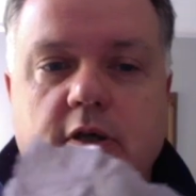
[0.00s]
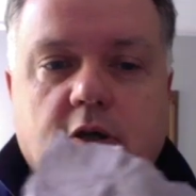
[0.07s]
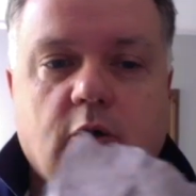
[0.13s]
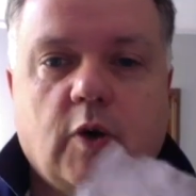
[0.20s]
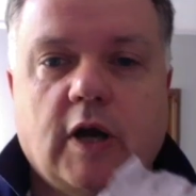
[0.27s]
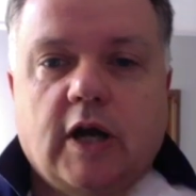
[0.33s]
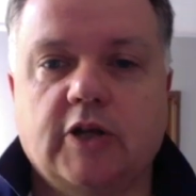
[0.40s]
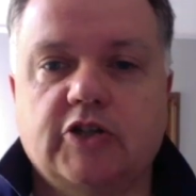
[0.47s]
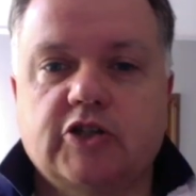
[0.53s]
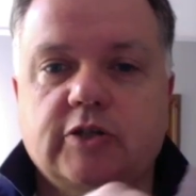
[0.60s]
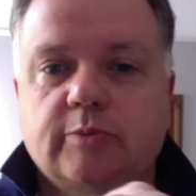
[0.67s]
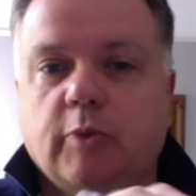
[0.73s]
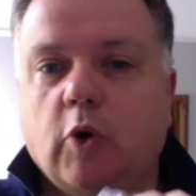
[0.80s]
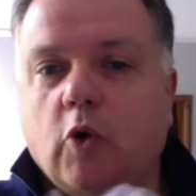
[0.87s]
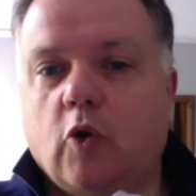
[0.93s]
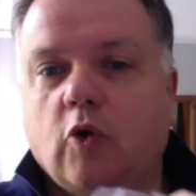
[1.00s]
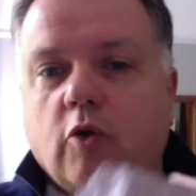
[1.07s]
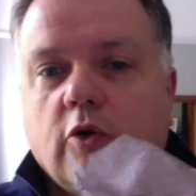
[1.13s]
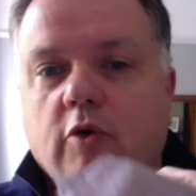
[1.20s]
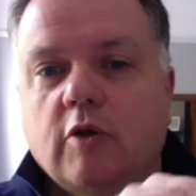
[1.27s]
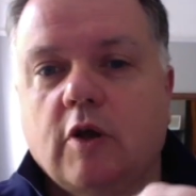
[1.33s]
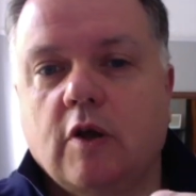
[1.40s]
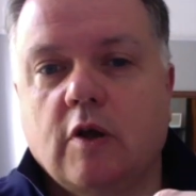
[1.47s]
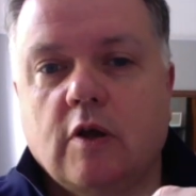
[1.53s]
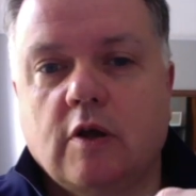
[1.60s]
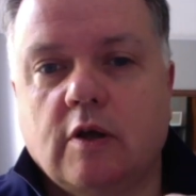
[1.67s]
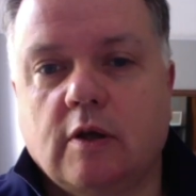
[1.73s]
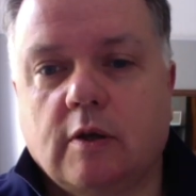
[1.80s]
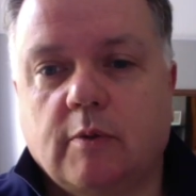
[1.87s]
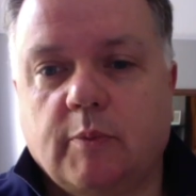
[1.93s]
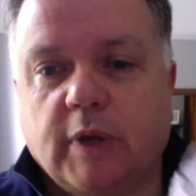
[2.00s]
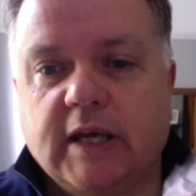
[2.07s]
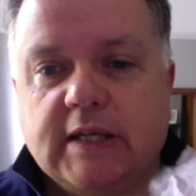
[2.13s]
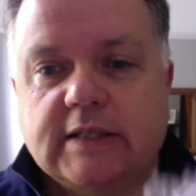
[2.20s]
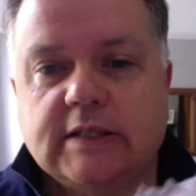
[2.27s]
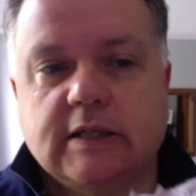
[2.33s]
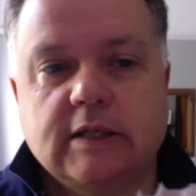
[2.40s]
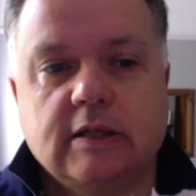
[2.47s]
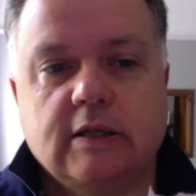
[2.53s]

quite a small piece,